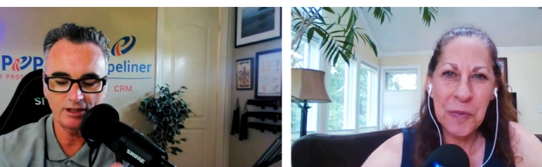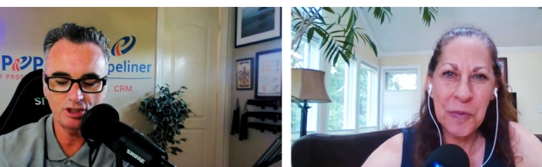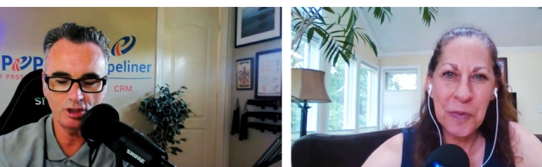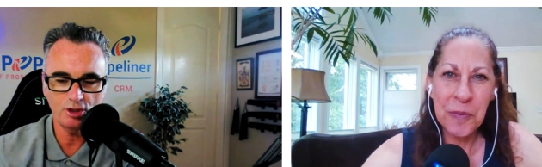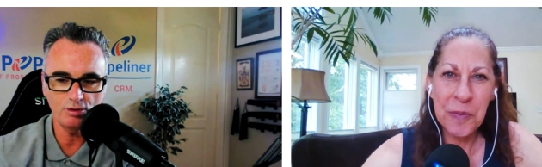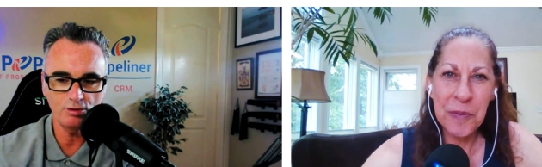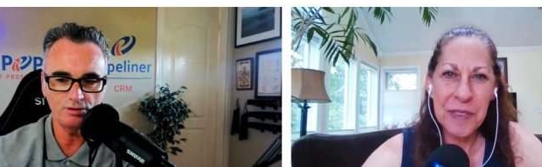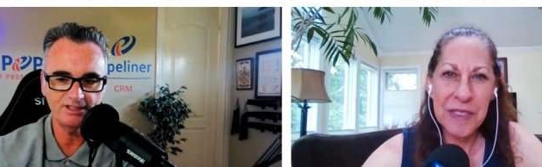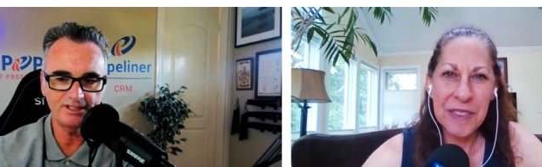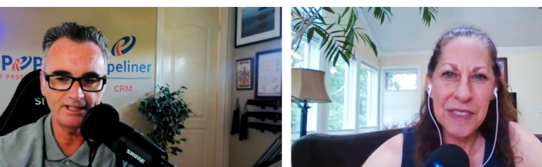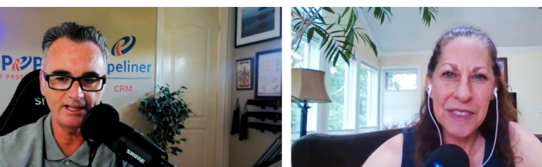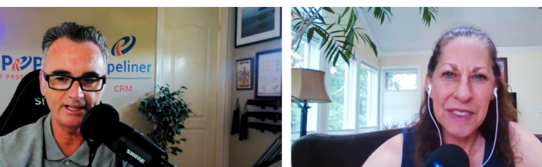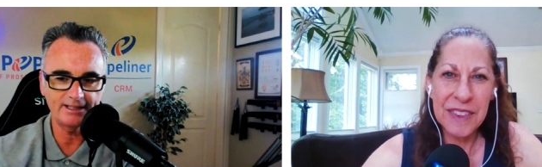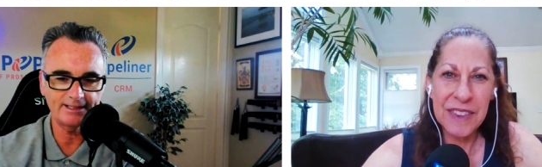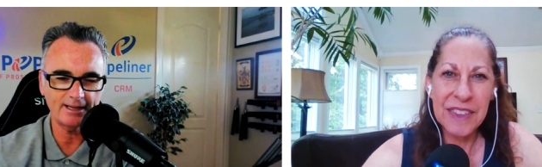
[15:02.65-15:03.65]
Speaker 1: choose
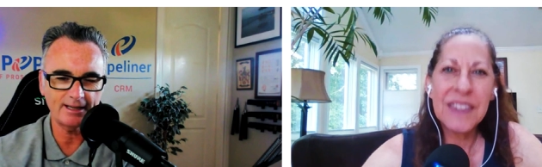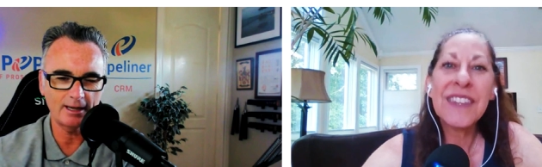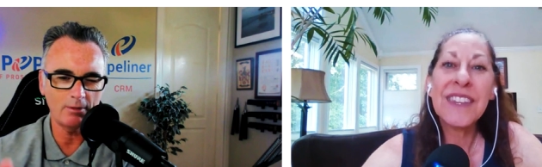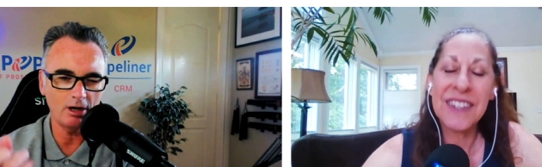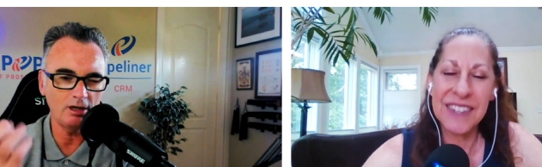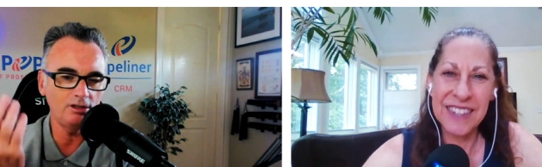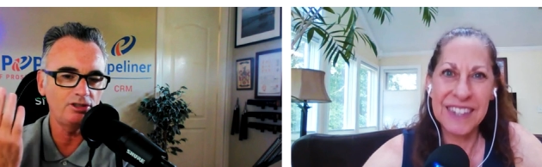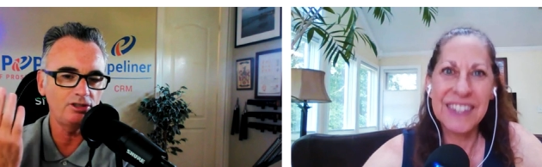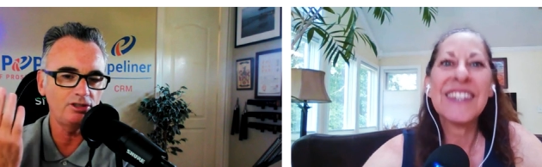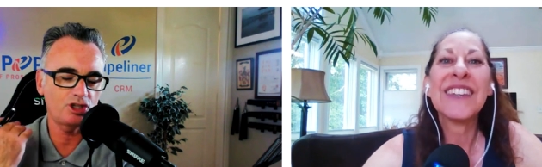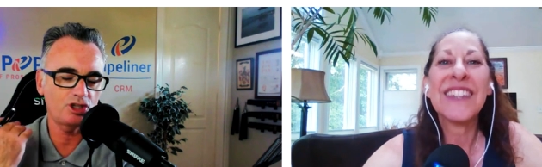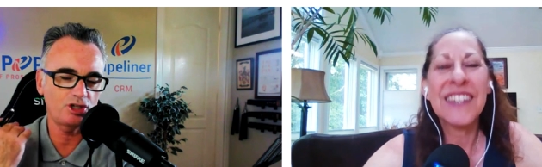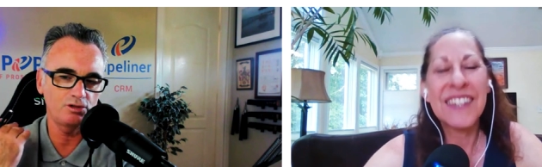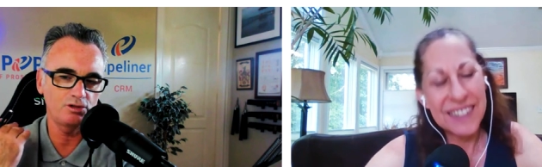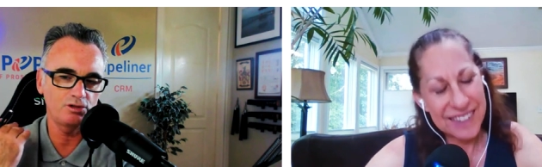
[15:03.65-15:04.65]
this, I'm
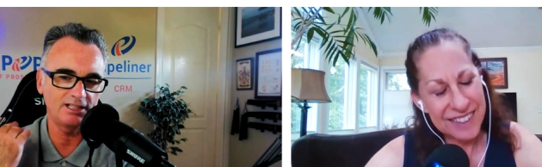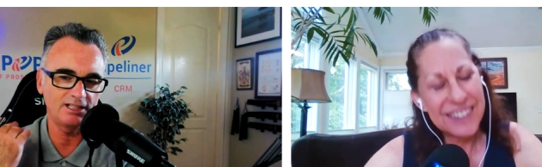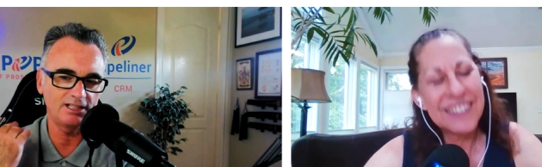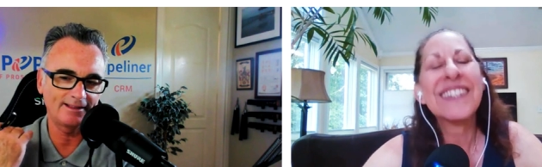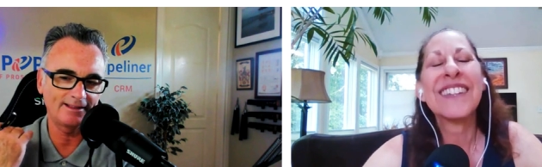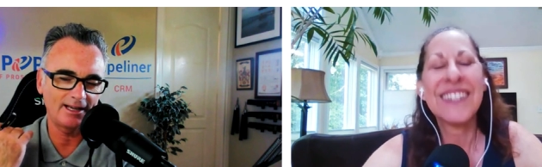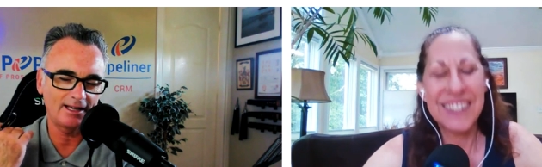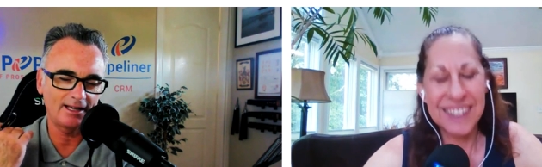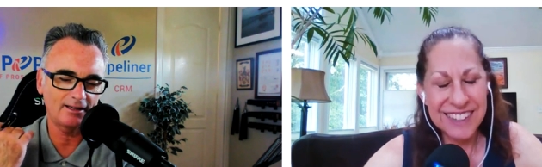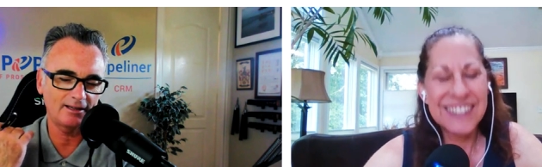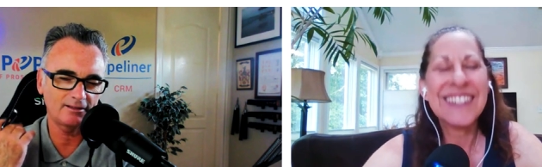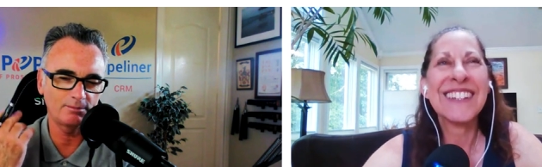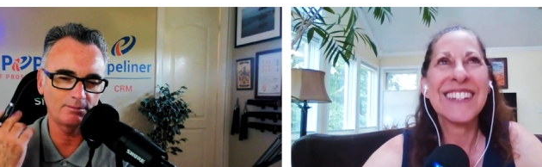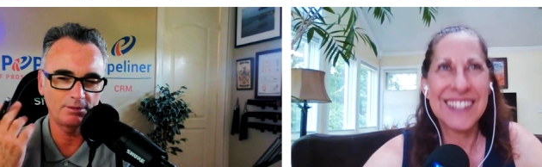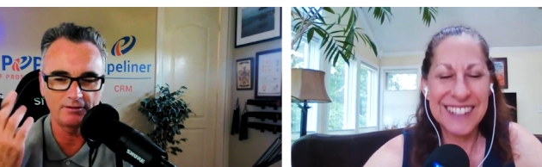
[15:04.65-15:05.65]
unchoosing
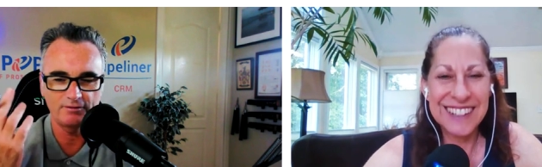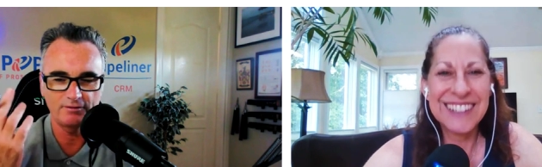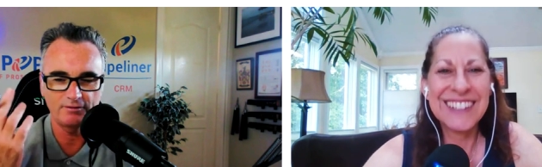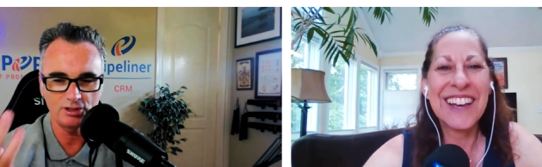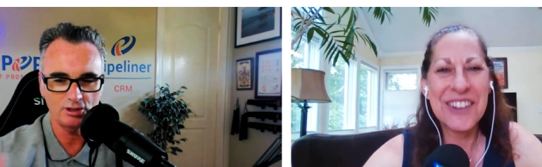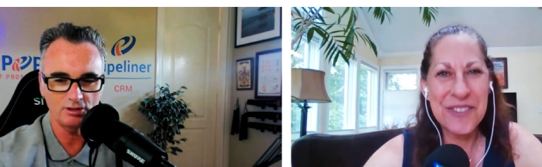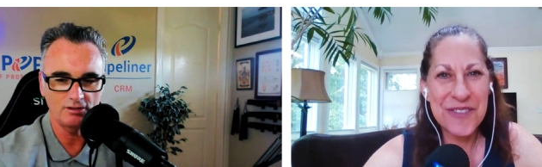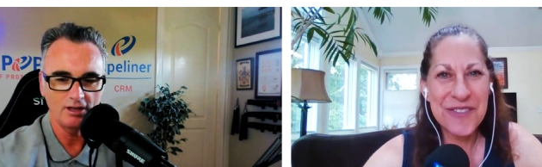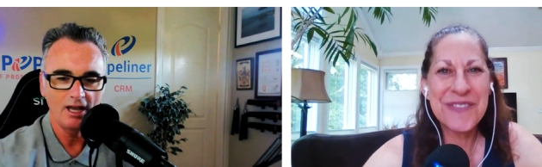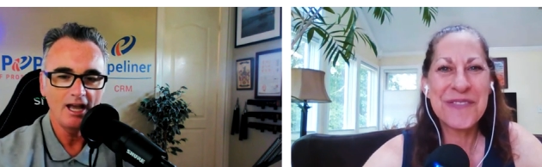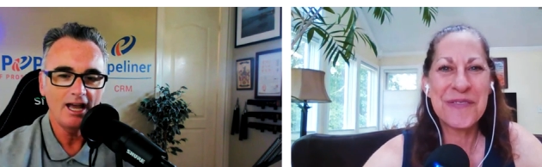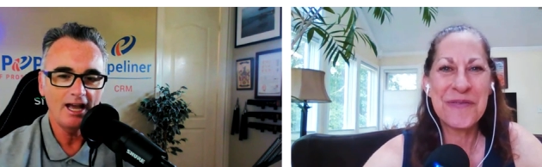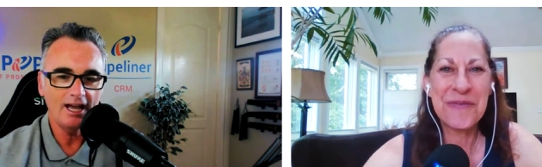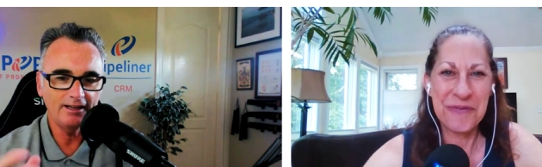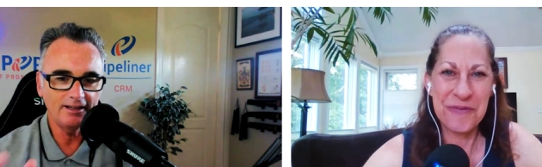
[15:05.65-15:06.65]
that. But if I yeah. choose,
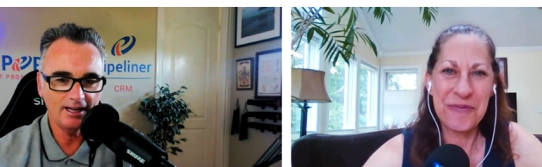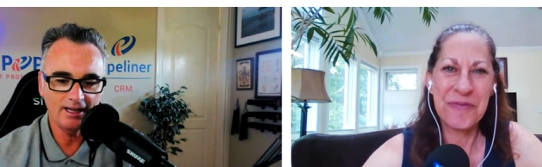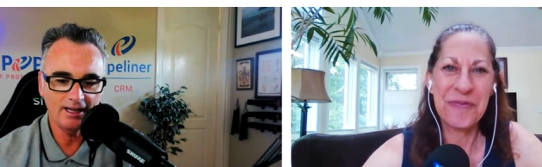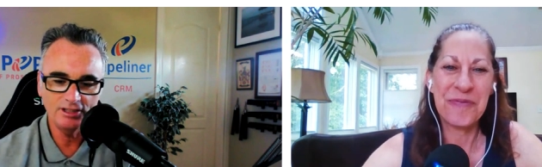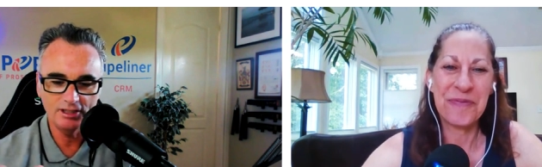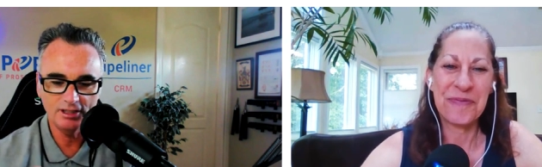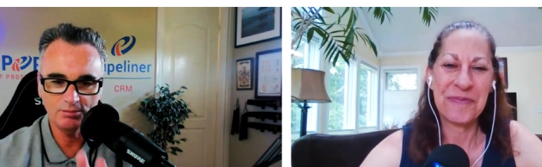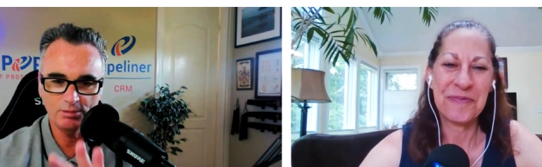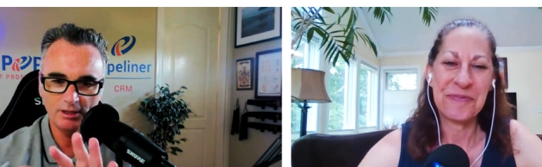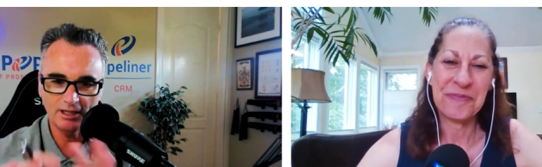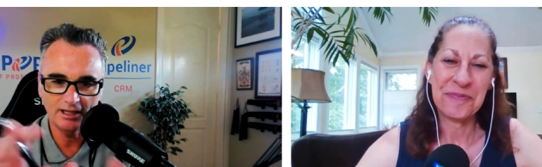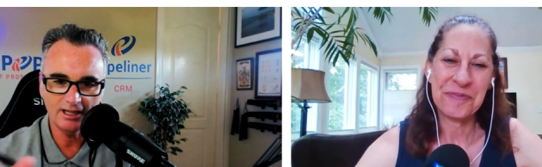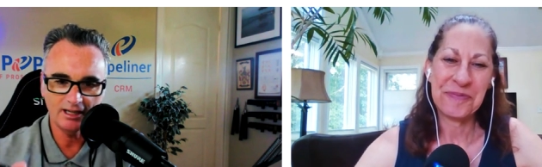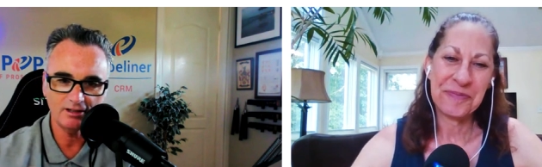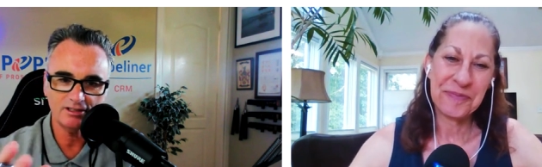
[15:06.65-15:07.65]
and and we can
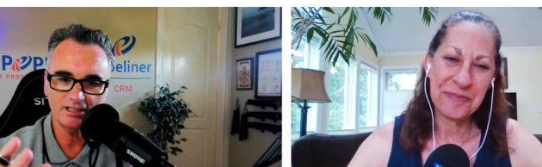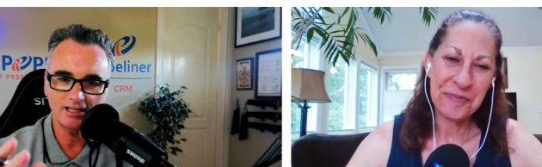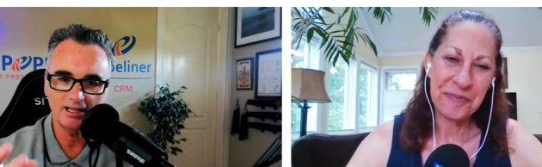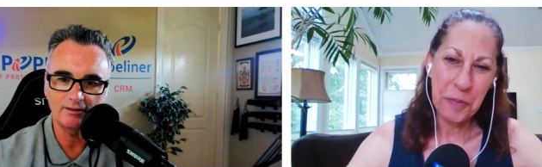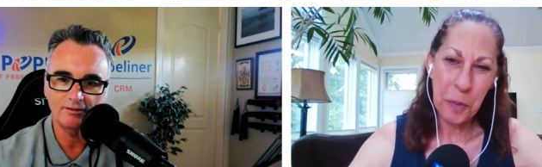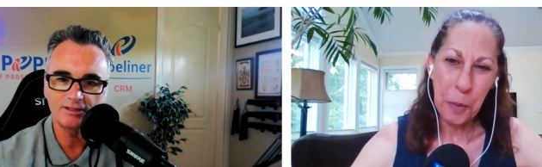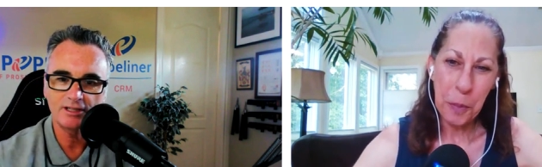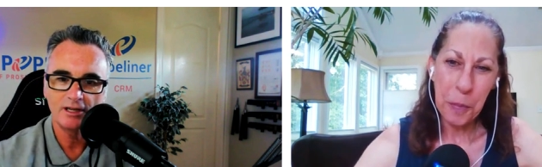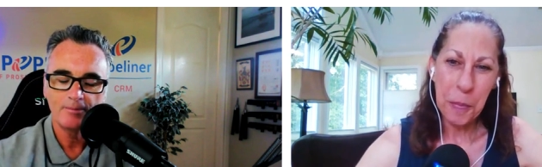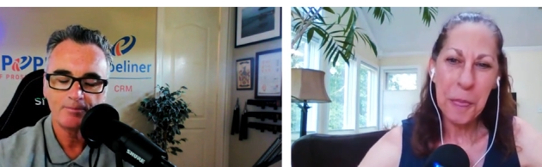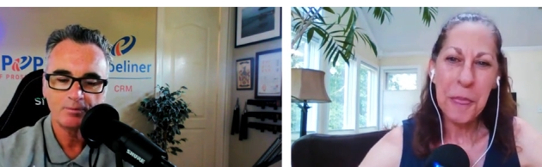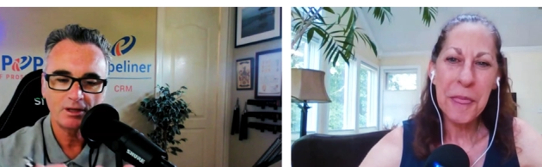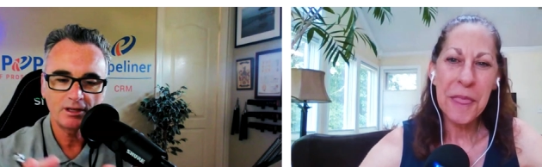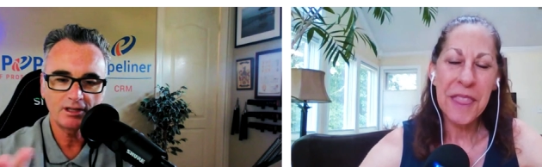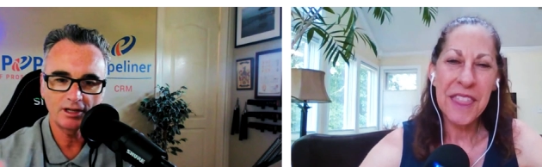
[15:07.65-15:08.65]
get ourselves
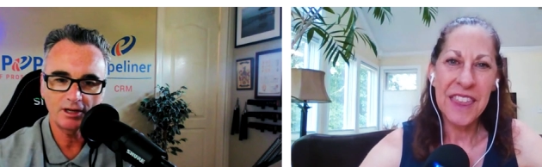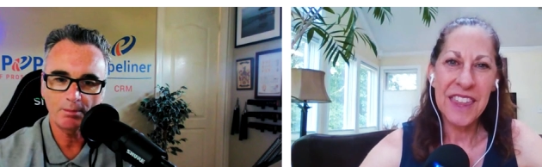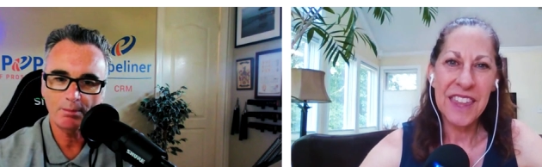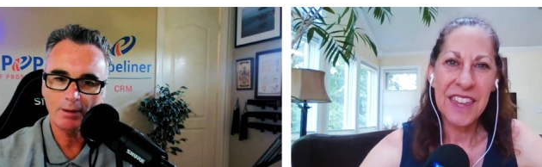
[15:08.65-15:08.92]
kind of